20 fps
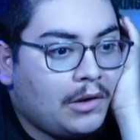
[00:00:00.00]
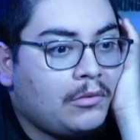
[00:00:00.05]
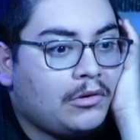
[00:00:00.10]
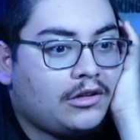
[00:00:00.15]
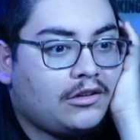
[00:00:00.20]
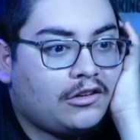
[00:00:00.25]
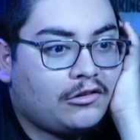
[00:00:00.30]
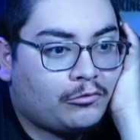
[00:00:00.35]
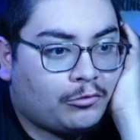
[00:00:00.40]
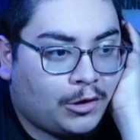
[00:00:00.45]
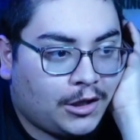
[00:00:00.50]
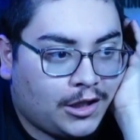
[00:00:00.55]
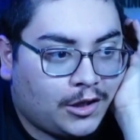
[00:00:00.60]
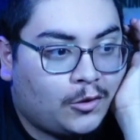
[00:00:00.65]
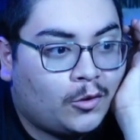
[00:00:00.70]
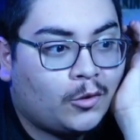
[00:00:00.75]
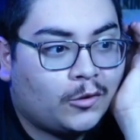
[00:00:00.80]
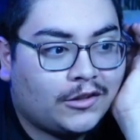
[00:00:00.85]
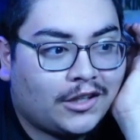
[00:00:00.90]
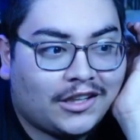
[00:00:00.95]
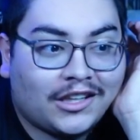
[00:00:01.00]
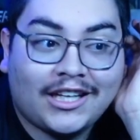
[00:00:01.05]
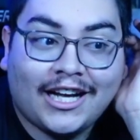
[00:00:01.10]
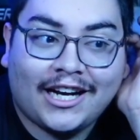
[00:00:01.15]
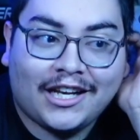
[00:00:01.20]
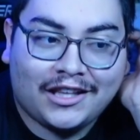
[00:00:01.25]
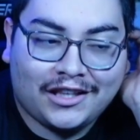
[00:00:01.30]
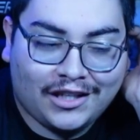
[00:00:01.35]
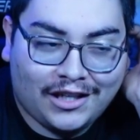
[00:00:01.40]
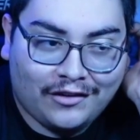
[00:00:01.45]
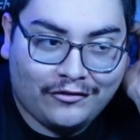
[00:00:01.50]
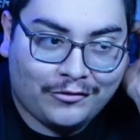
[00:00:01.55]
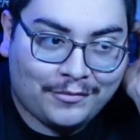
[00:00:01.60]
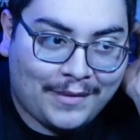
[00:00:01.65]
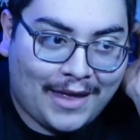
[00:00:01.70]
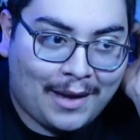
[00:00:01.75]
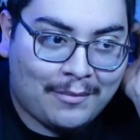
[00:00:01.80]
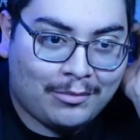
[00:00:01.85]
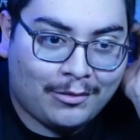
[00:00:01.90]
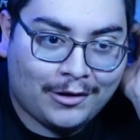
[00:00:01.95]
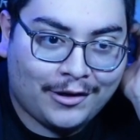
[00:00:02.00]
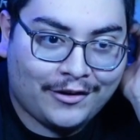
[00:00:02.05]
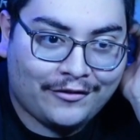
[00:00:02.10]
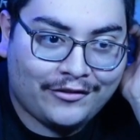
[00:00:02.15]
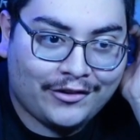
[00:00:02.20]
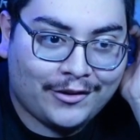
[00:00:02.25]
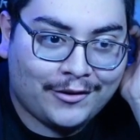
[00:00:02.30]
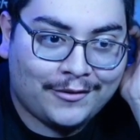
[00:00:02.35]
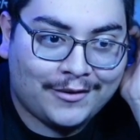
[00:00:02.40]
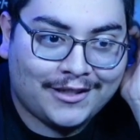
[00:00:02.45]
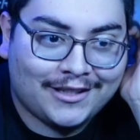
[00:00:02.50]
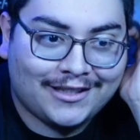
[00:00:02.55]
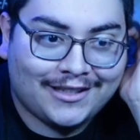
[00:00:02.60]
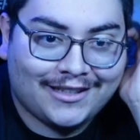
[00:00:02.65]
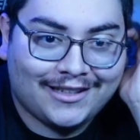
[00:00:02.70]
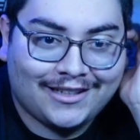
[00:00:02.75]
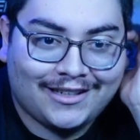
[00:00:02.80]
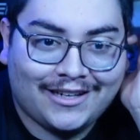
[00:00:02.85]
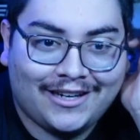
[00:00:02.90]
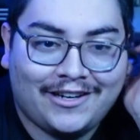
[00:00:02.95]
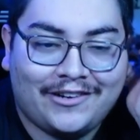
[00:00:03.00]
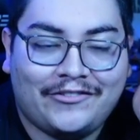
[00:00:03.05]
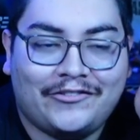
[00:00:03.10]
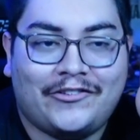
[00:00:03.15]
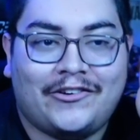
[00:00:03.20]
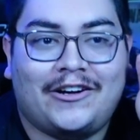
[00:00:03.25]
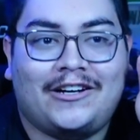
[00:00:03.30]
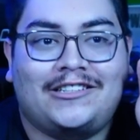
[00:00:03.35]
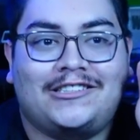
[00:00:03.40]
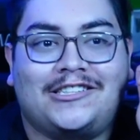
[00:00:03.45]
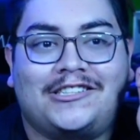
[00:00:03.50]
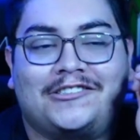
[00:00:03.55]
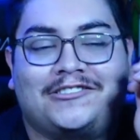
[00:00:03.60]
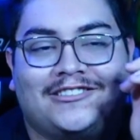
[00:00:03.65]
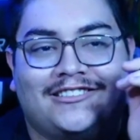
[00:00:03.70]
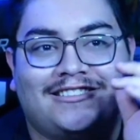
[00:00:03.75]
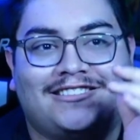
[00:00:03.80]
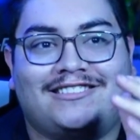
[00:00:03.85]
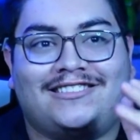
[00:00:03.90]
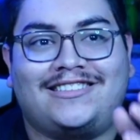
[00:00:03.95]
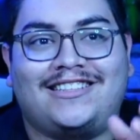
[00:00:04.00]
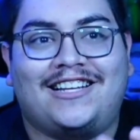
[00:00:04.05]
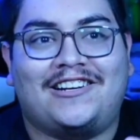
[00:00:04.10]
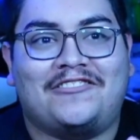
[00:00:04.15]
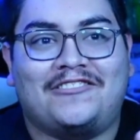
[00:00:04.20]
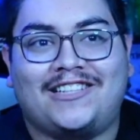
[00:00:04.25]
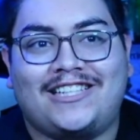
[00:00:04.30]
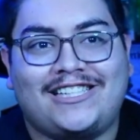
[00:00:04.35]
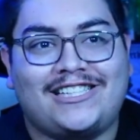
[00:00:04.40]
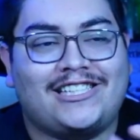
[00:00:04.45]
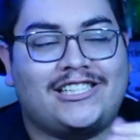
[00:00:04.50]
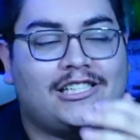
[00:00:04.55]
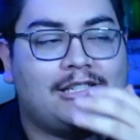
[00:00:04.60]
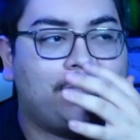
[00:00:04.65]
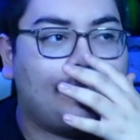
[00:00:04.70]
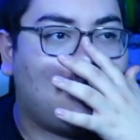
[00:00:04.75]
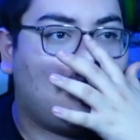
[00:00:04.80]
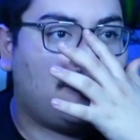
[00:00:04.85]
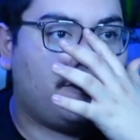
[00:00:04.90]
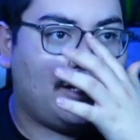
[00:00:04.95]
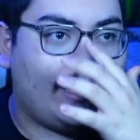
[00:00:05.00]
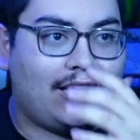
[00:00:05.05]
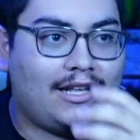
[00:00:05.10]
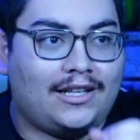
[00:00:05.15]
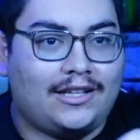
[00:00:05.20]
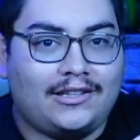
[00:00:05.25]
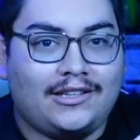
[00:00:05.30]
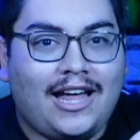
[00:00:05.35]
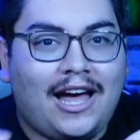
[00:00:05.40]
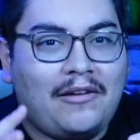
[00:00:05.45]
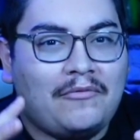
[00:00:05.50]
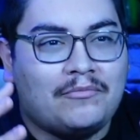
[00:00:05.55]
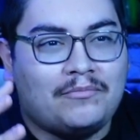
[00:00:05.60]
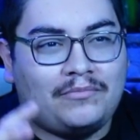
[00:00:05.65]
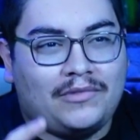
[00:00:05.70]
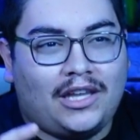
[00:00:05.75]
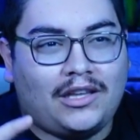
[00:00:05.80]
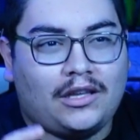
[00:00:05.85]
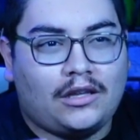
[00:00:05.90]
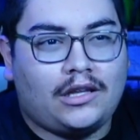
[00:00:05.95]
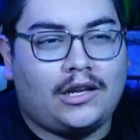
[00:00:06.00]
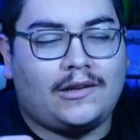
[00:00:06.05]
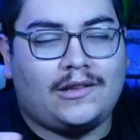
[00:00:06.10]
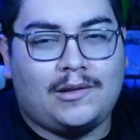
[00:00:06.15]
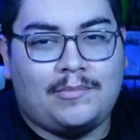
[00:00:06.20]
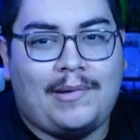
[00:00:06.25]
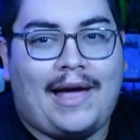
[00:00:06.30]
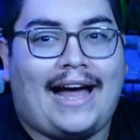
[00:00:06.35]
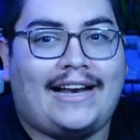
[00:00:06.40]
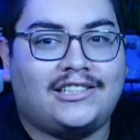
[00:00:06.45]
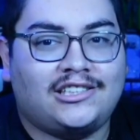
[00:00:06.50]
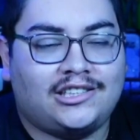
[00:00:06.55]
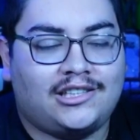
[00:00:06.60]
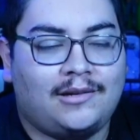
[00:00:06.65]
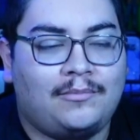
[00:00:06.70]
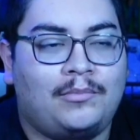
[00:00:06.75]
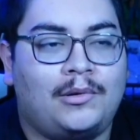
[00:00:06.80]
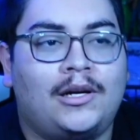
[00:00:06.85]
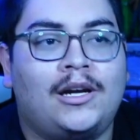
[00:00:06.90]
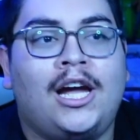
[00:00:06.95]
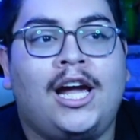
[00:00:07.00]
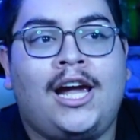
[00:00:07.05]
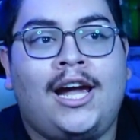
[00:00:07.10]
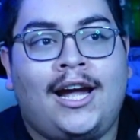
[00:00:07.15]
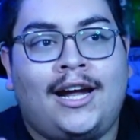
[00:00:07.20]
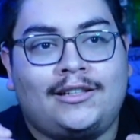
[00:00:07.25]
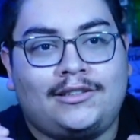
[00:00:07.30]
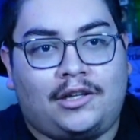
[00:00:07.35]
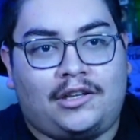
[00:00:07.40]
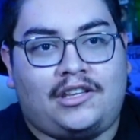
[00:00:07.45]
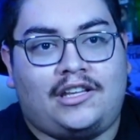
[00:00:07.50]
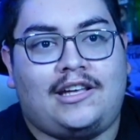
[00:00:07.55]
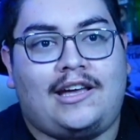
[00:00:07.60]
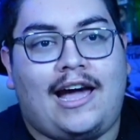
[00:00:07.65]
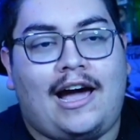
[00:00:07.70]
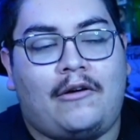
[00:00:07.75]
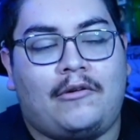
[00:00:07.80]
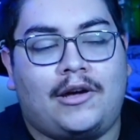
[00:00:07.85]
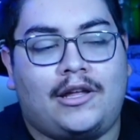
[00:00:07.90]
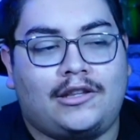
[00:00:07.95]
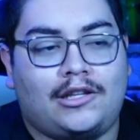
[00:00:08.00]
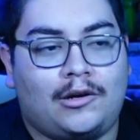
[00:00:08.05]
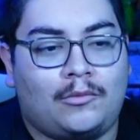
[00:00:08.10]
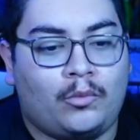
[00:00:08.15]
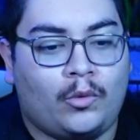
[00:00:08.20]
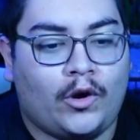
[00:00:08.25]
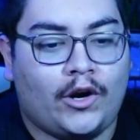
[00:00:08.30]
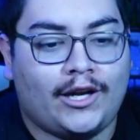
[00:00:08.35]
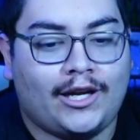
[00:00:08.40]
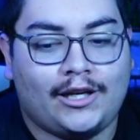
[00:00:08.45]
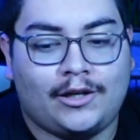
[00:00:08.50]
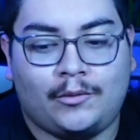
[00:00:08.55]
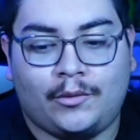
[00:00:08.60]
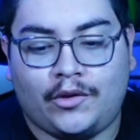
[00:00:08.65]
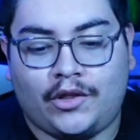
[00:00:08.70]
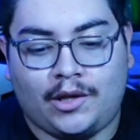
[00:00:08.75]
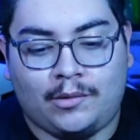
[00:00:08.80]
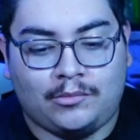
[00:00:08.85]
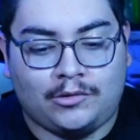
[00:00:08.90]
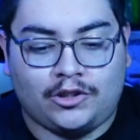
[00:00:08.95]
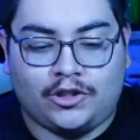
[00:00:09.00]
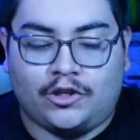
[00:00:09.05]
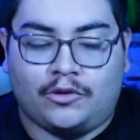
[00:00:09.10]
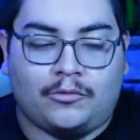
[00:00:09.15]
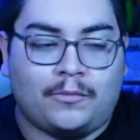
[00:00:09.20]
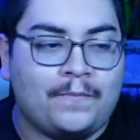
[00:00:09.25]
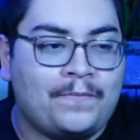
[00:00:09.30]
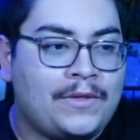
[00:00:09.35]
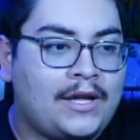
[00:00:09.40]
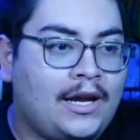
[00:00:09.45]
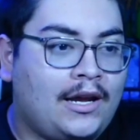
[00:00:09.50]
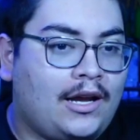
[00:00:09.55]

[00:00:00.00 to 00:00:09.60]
it was just really cool to kind of see it from that point of view, and uh, and for, you know, just to see their relationship kind of get, not necessarily patched up, but to see how it ended up working with him, you know,